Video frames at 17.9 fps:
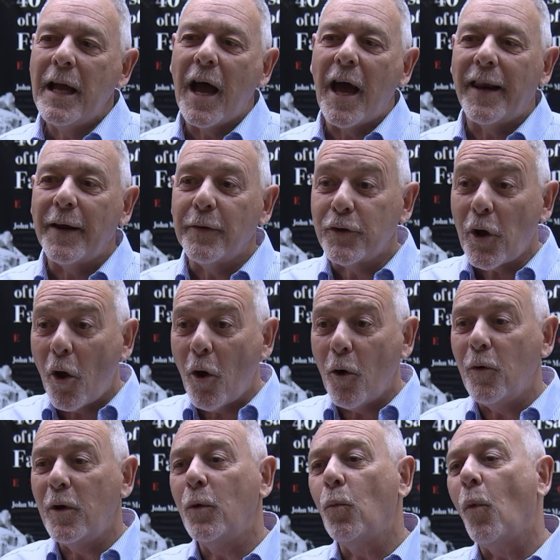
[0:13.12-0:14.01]
And there was
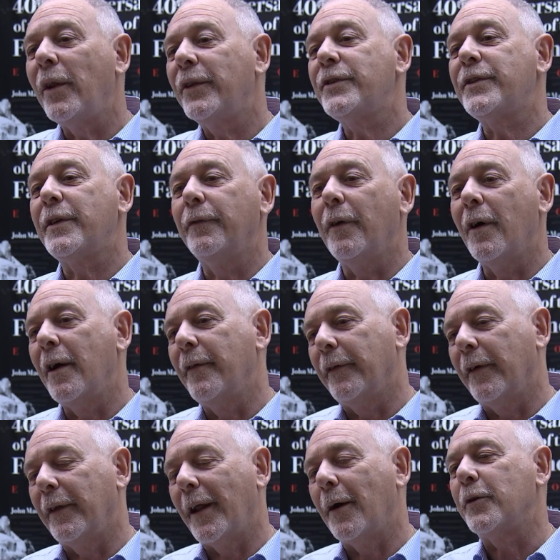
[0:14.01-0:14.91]
only one
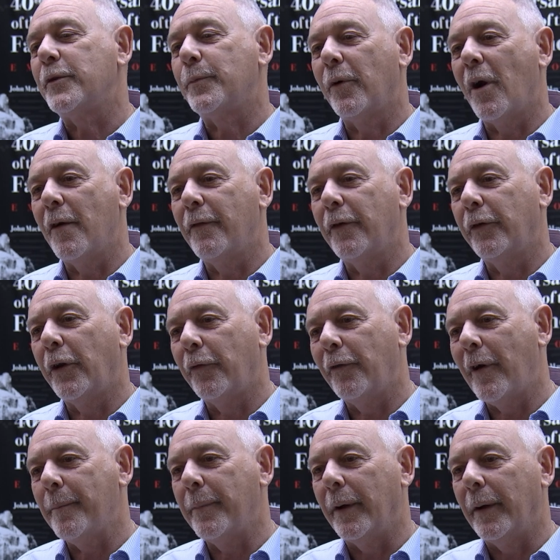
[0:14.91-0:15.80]
survivor, and that was Bravo
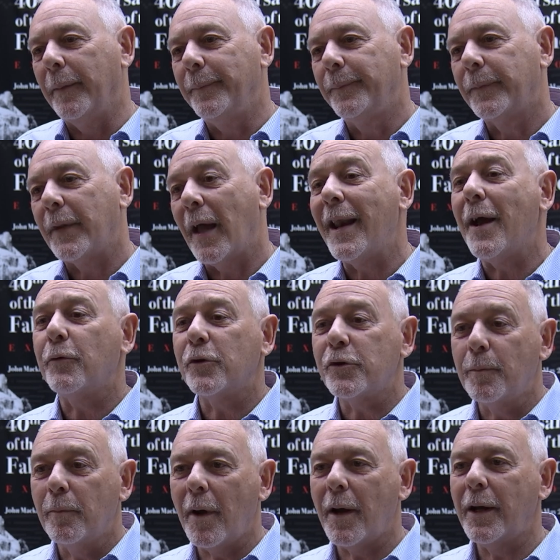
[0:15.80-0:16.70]
November. And that
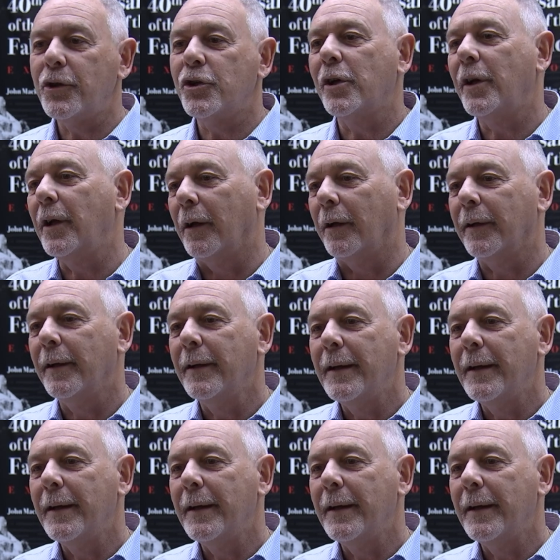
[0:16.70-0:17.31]
was my Chinook.